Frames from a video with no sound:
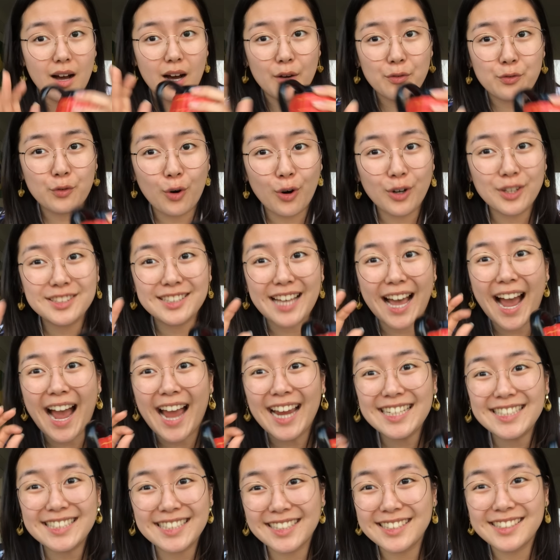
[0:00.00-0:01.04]
Of course, I
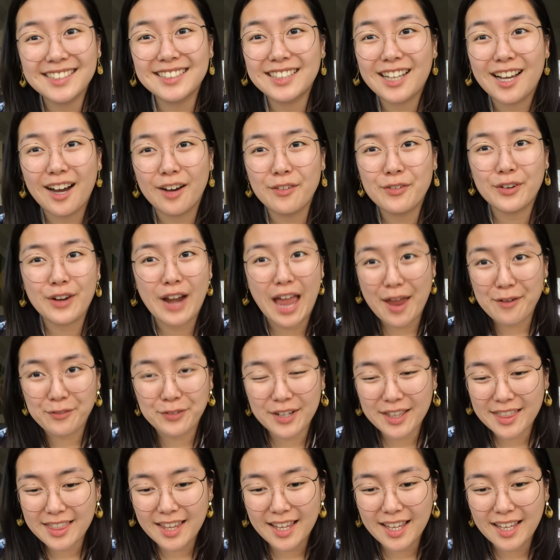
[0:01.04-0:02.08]
didn't cover
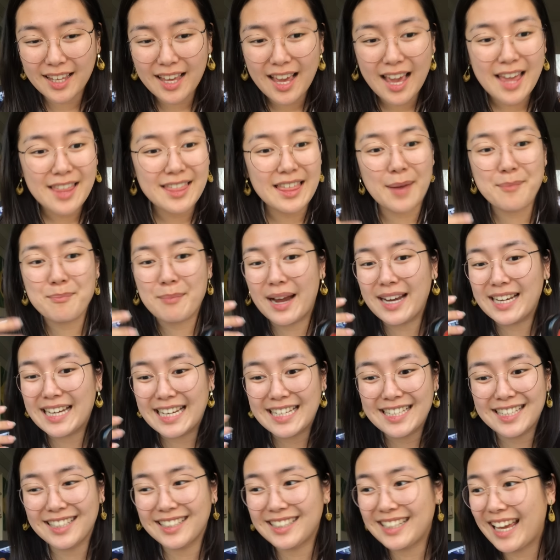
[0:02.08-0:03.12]
everything that might
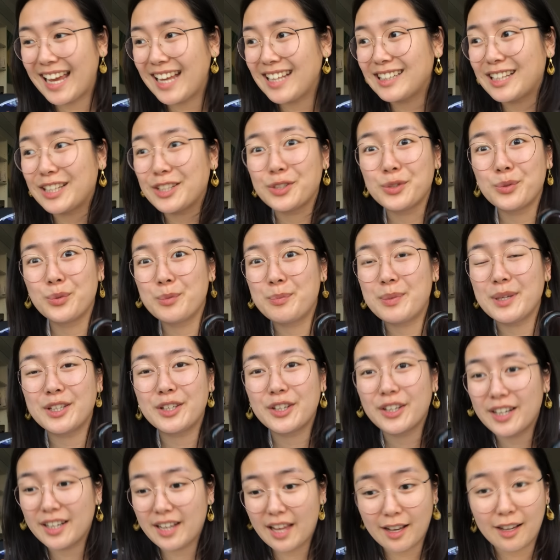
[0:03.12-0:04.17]
indicate that you would be
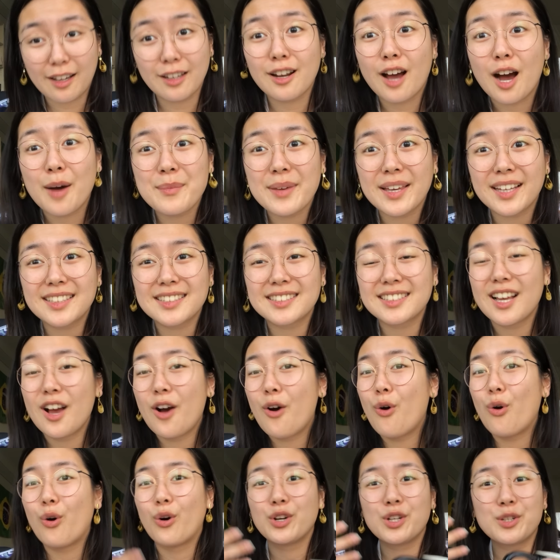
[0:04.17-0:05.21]
good at economics
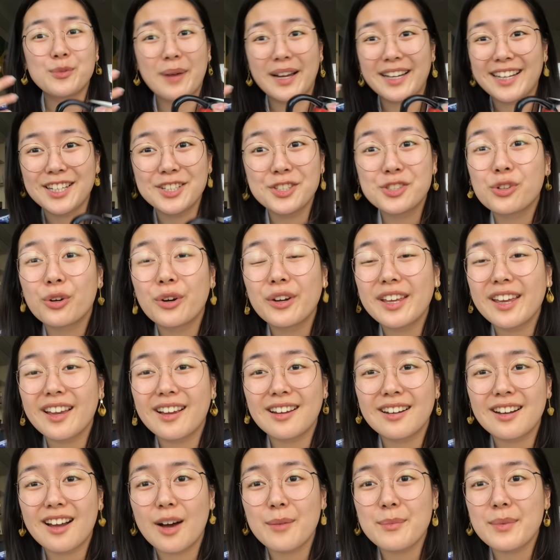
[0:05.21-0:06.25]
or you might enjoy
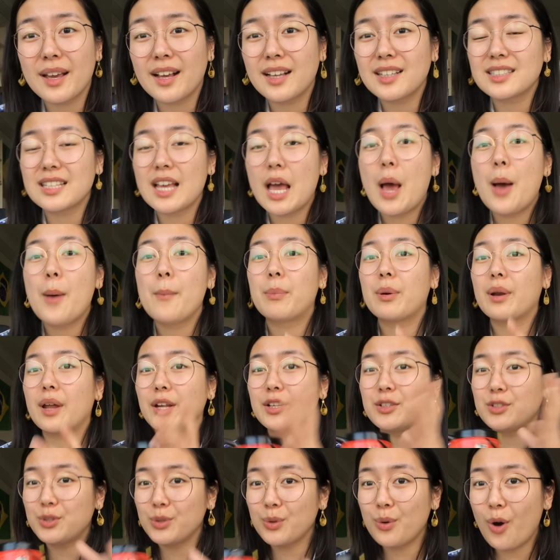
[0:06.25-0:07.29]
economics, but I
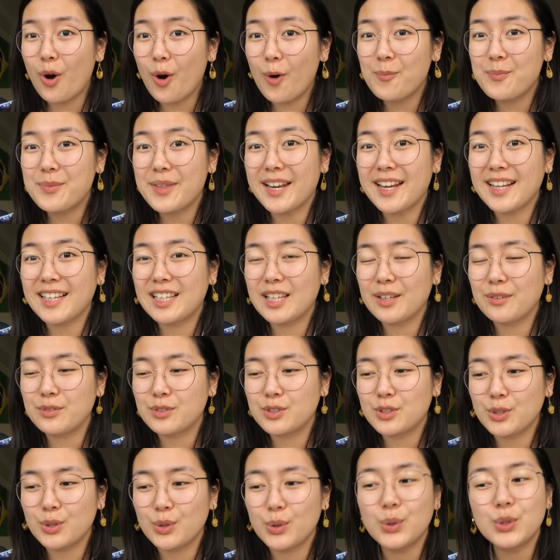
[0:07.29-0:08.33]
do hope that it
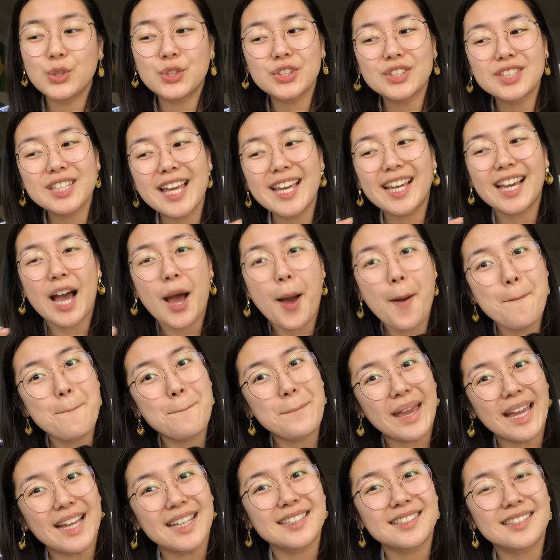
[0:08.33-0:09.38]
gives you just like a
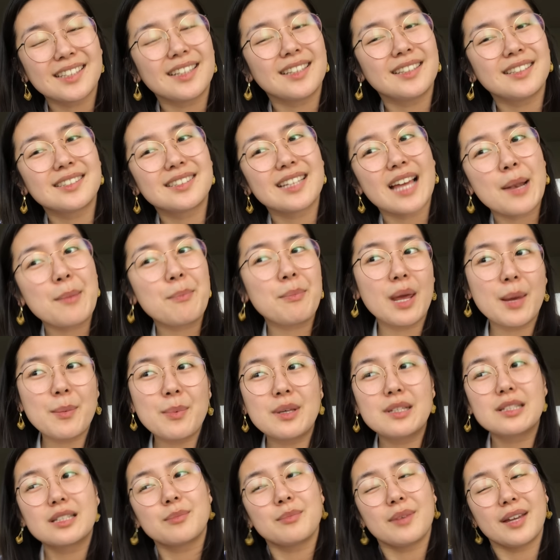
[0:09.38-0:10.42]
basis and
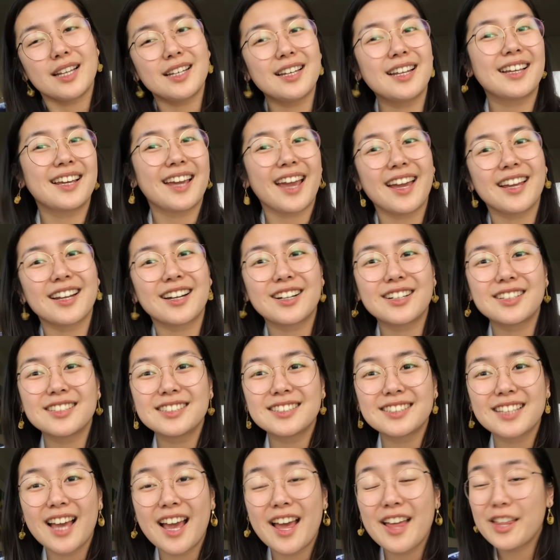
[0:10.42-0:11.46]
maybe some
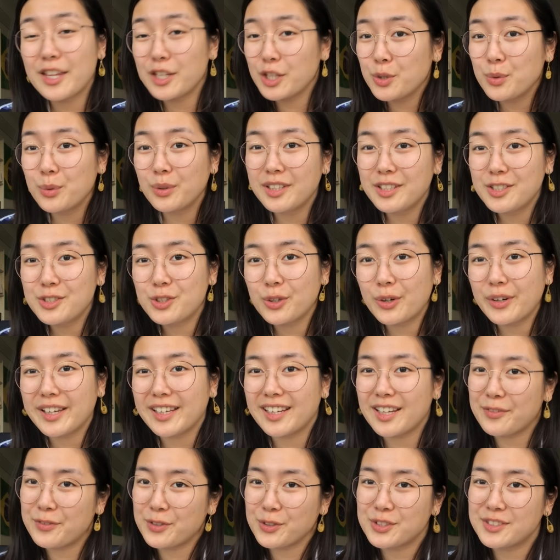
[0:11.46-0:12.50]
indicators that you will enjoy
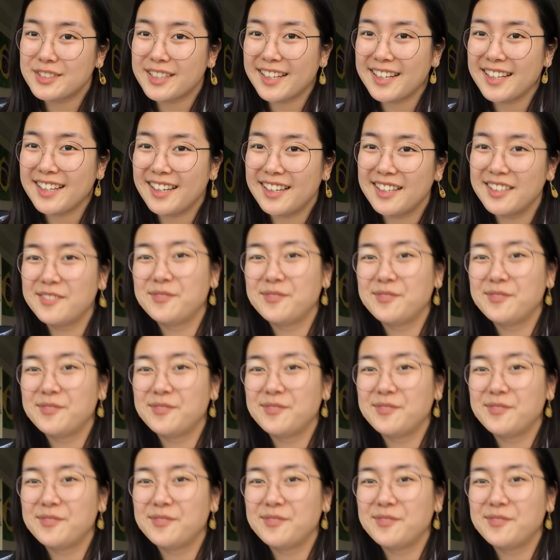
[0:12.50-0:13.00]
it if you study it.